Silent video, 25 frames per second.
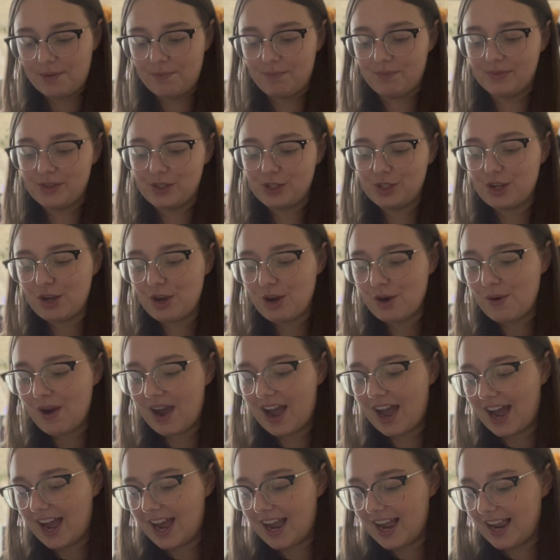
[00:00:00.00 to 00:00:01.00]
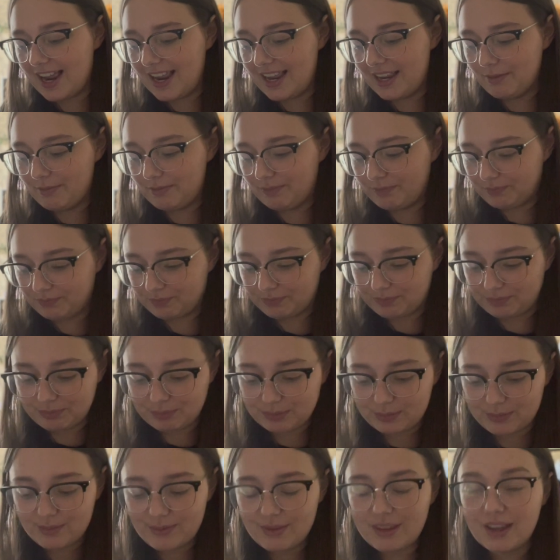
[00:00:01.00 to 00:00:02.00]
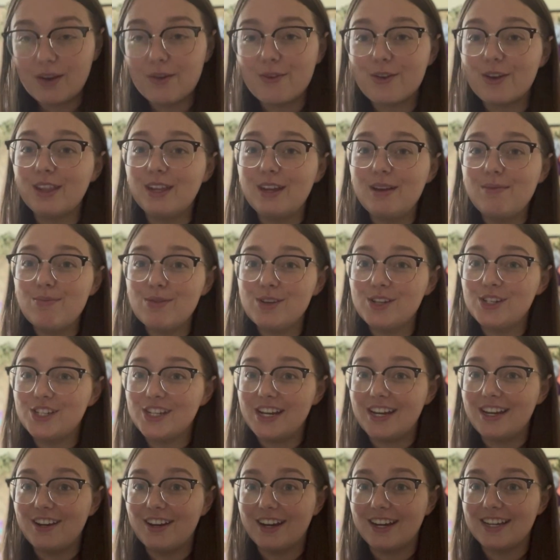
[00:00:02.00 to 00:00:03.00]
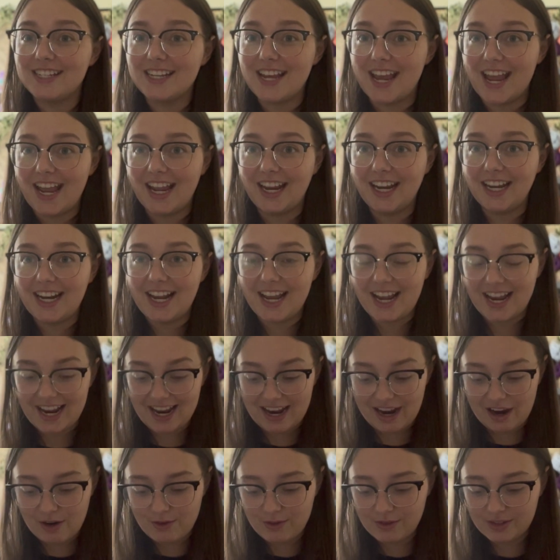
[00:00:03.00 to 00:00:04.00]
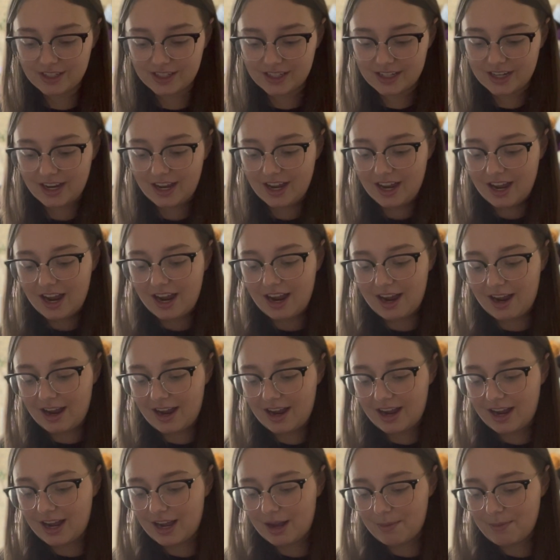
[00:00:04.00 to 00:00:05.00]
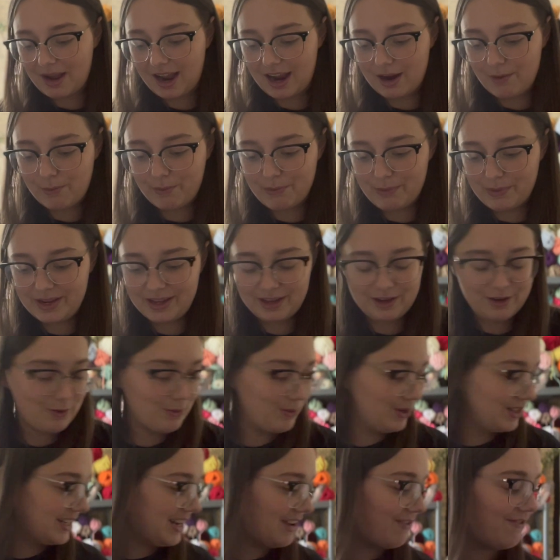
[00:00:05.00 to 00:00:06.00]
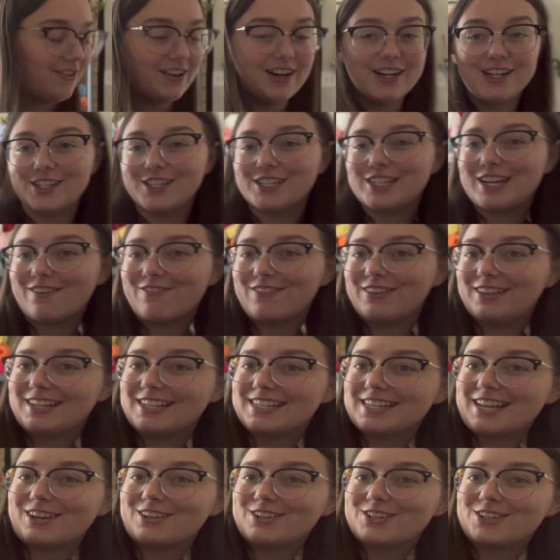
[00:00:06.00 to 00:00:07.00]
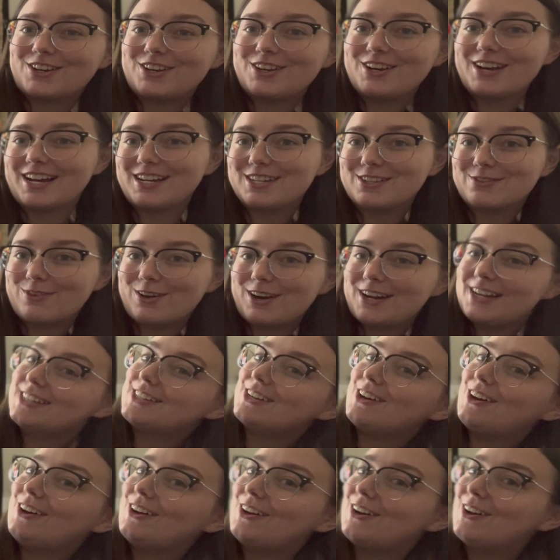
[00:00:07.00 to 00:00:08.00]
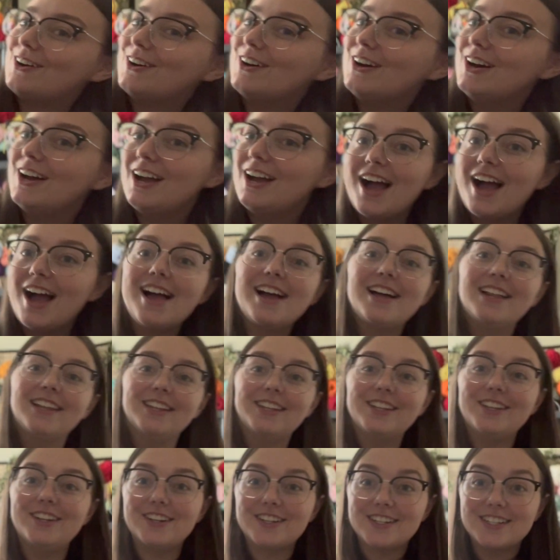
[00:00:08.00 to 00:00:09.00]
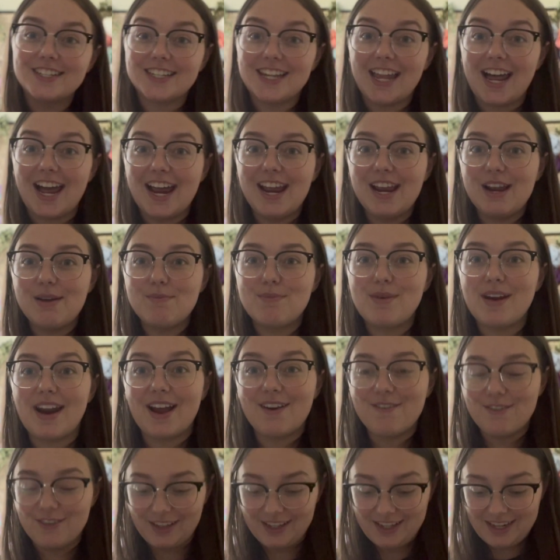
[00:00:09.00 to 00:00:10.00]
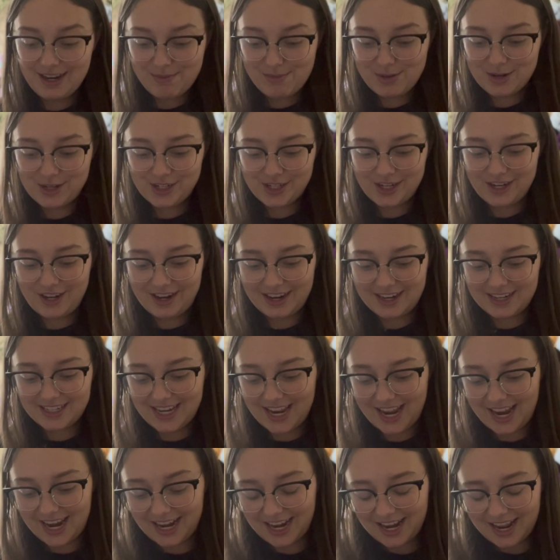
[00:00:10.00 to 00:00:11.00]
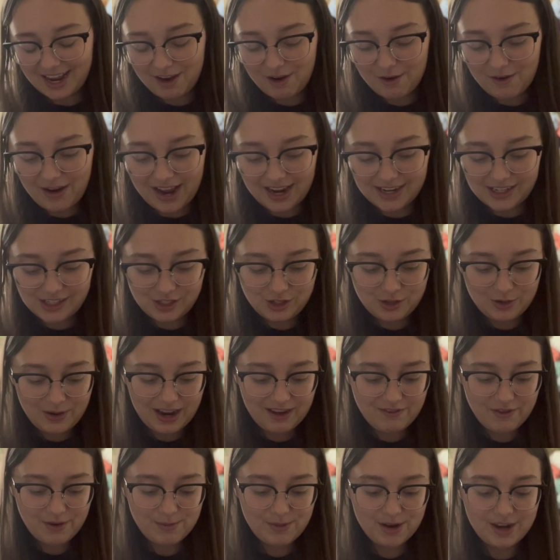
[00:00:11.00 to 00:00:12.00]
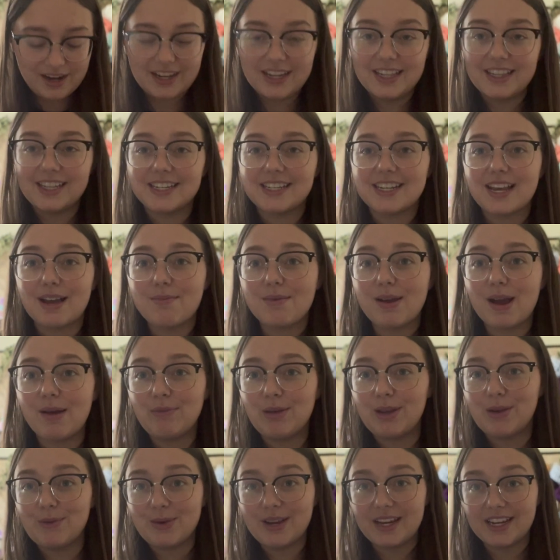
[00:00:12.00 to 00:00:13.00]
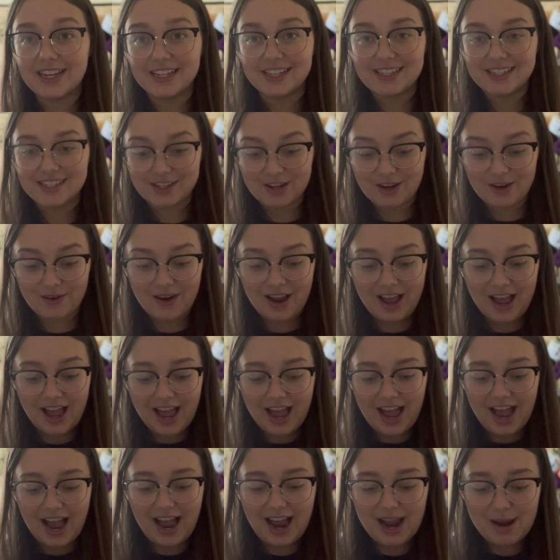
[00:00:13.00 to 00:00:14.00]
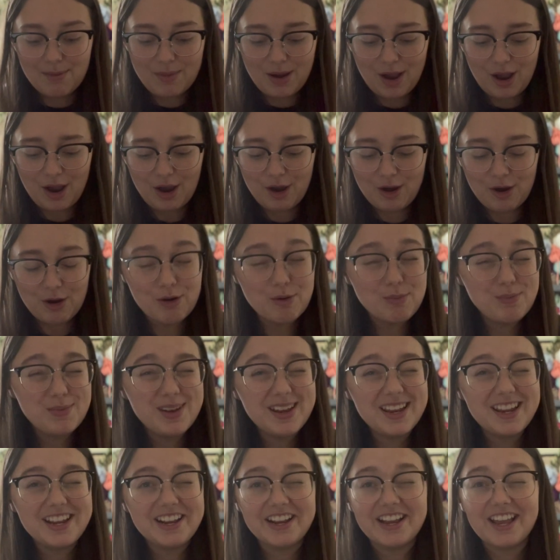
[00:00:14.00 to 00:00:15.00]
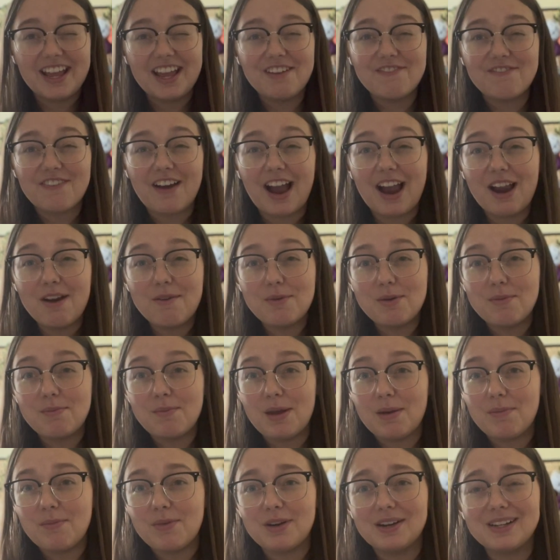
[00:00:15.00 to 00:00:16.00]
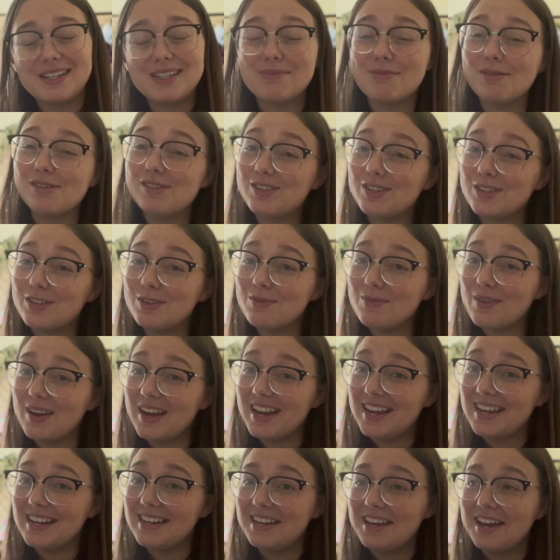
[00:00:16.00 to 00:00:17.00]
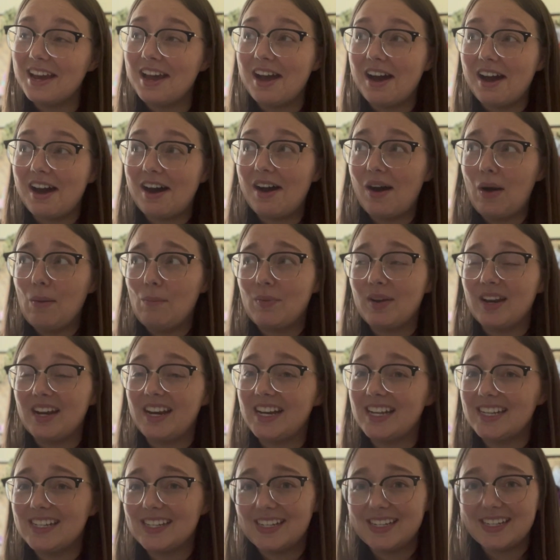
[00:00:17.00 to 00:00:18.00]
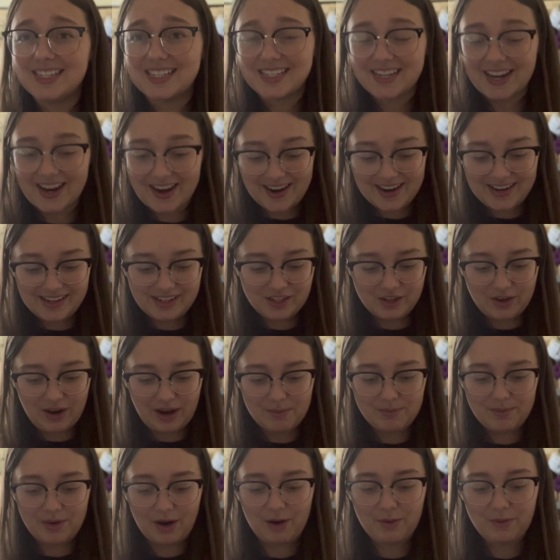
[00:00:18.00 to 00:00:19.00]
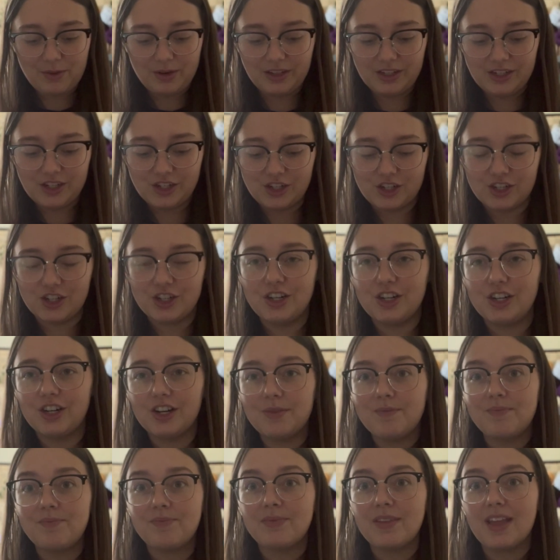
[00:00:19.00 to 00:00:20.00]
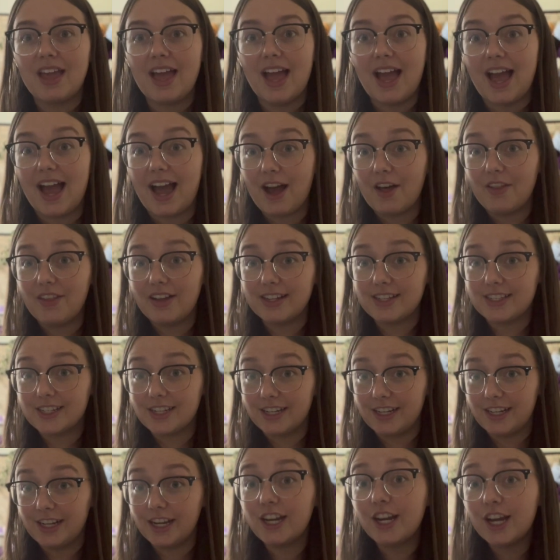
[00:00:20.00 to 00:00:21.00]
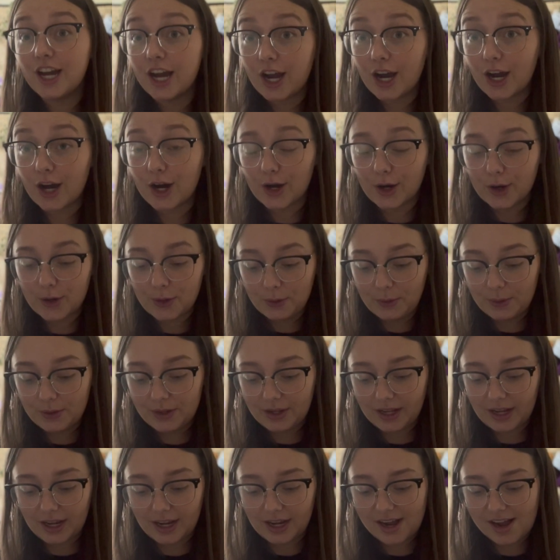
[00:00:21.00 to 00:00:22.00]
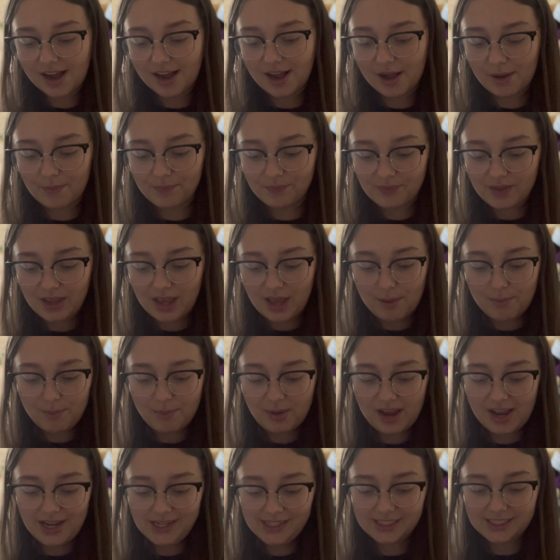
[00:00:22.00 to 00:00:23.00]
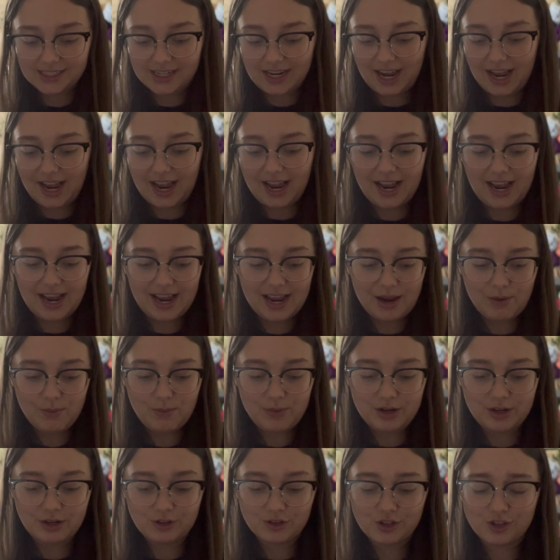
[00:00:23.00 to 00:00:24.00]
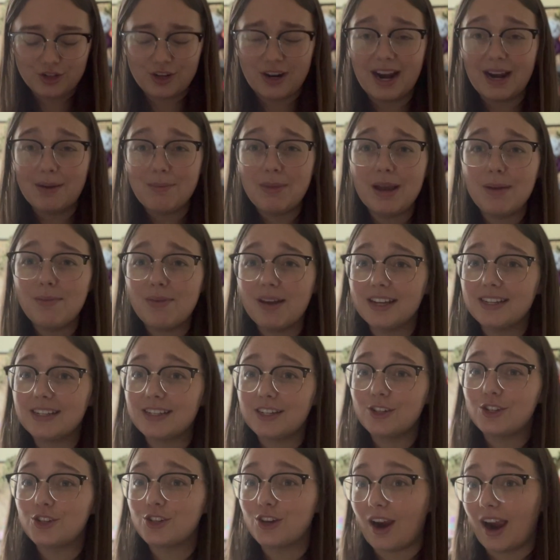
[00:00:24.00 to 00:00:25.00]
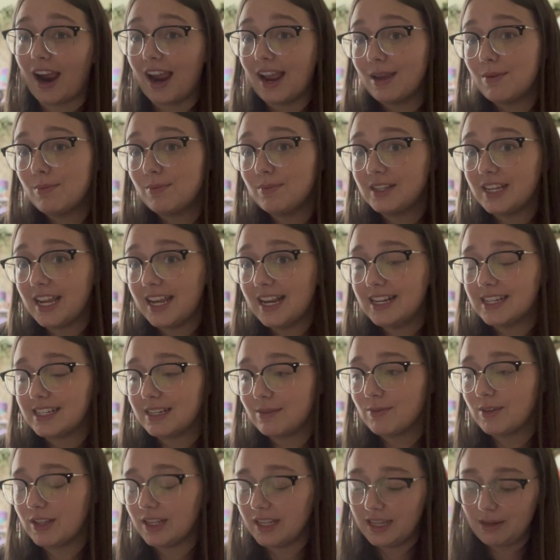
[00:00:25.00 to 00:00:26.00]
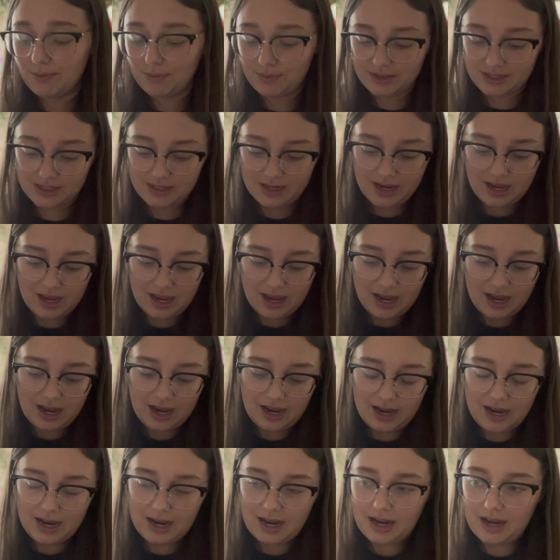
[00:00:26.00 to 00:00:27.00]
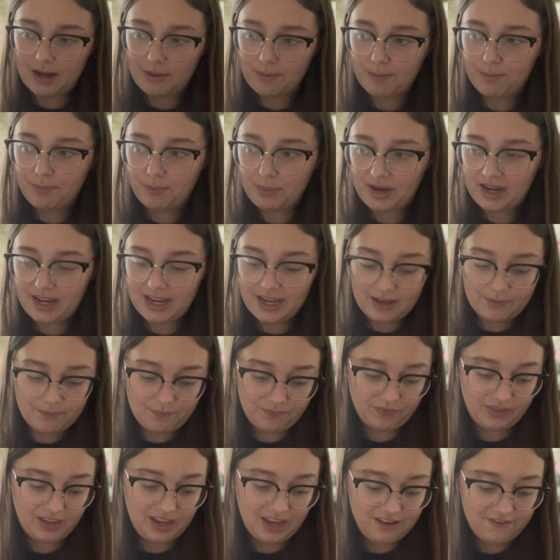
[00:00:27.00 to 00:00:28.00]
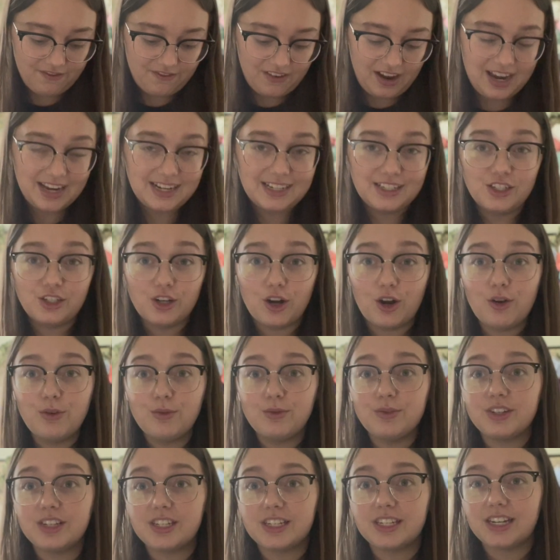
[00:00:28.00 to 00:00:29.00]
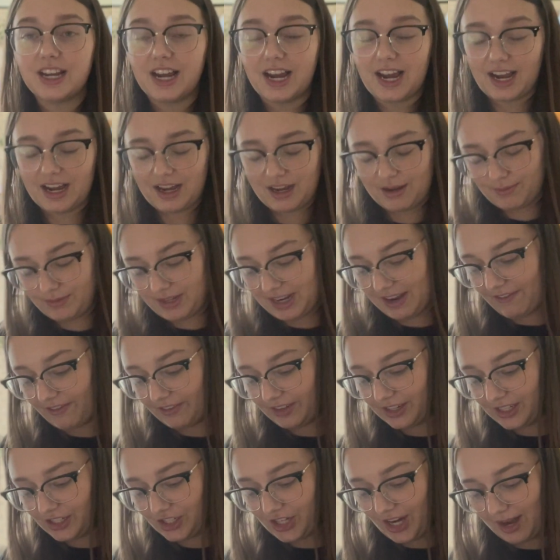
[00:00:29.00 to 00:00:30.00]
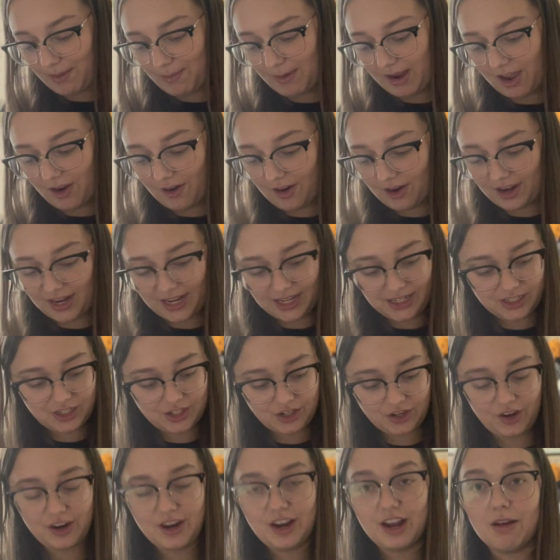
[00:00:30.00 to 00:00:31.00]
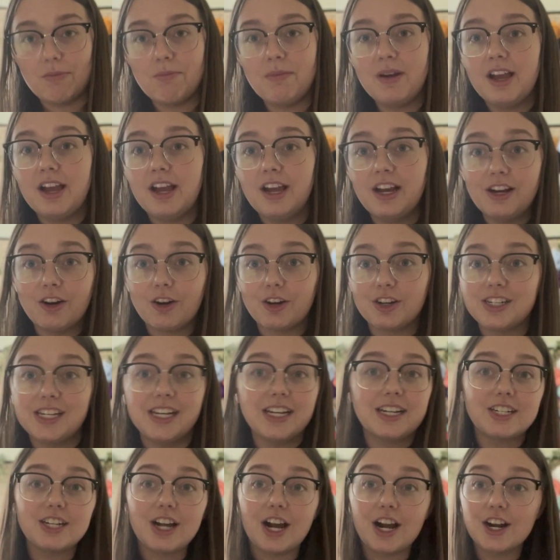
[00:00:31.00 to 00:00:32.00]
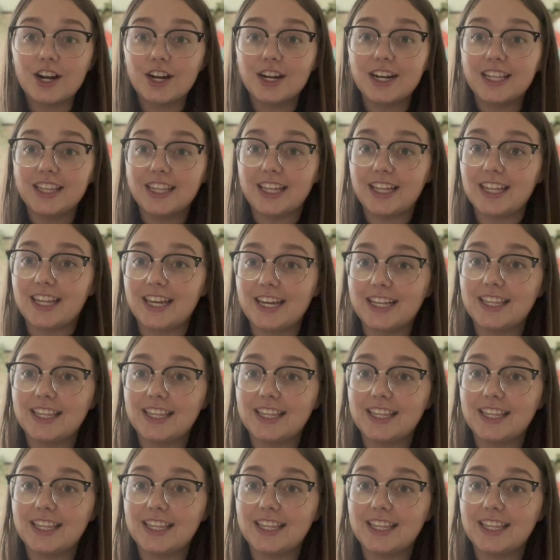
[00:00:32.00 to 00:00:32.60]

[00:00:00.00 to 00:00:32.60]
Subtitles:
So I really appreciate you guys hanging out. I will, once I finish stuffing this, I'll show you guys what it's all looks like, but I really appreciate you guys hanging out. I do have a market this upcoming weekend, so I'm hoping, if I remember, it's supposed to rain, but it is inside, so I'm not really sure how that's gonna go, but I will try my best to try and take some clips, but If I don't, definitely check me out on Instagram or TikTok or anything like